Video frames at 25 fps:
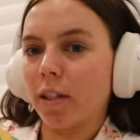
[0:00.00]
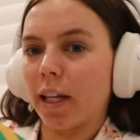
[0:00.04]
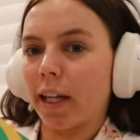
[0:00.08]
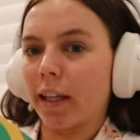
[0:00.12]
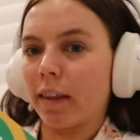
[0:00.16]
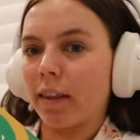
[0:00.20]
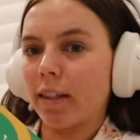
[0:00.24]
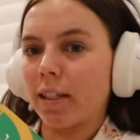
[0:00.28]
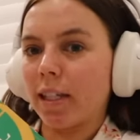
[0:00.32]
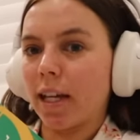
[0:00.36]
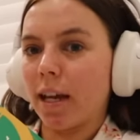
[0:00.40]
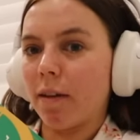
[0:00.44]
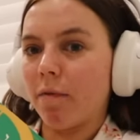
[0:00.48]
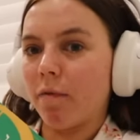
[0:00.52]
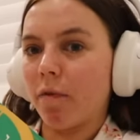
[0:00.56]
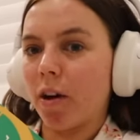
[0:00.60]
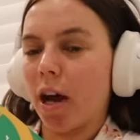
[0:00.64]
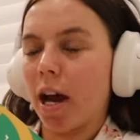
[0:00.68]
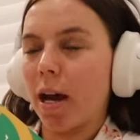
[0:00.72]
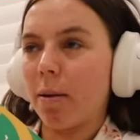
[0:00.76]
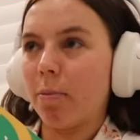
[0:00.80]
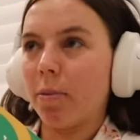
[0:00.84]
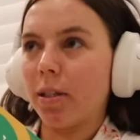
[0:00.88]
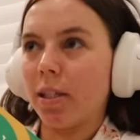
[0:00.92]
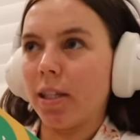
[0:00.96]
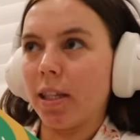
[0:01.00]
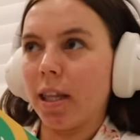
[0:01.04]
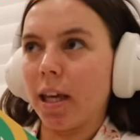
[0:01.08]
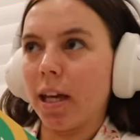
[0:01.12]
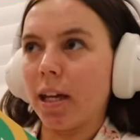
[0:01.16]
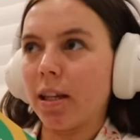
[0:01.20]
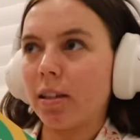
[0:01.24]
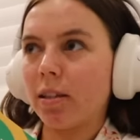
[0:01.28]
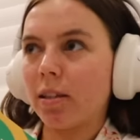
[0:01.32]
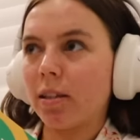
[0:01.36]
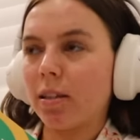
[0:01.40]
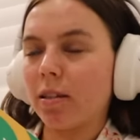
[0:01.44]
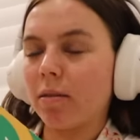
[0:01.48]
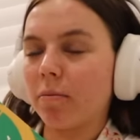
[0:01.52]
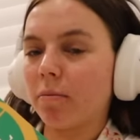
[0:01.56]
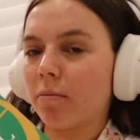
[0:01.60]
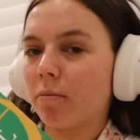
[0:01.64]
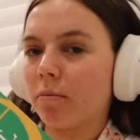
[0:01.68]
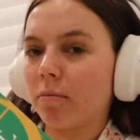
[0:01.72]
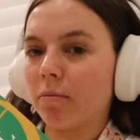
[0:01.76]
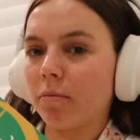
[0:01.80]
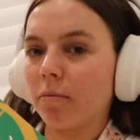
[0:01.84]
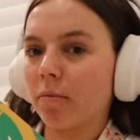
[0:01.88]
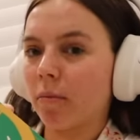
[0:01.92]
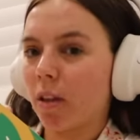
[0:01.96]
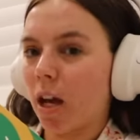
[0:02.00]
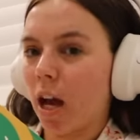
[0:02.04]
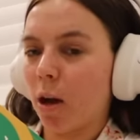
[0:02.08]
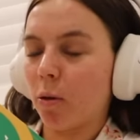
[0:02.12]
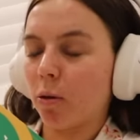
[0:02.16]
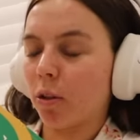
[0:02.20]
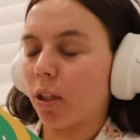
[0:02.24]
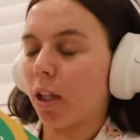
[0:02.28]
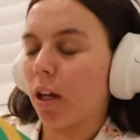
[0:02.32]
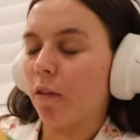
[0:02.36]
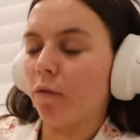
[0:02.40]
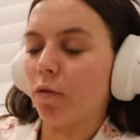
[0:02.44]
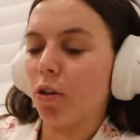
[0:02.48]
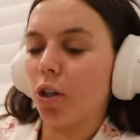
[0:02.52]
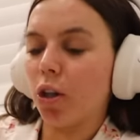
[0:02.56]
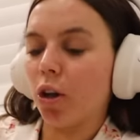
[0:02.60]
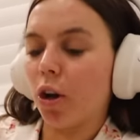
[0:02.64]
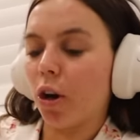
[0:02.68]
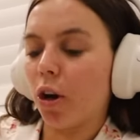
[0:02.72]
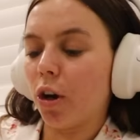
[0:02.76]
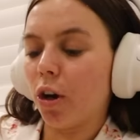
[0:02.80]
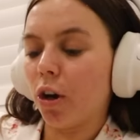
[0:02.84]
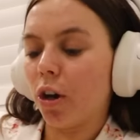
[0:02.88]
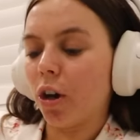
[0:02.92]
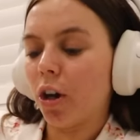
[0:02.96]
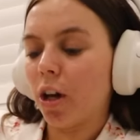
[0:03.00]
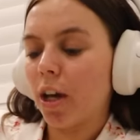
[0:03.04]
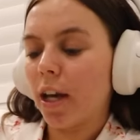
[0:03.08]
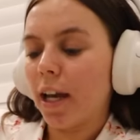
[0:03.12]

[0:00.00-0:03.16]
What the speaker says: like the same vibe as this, I would love to know.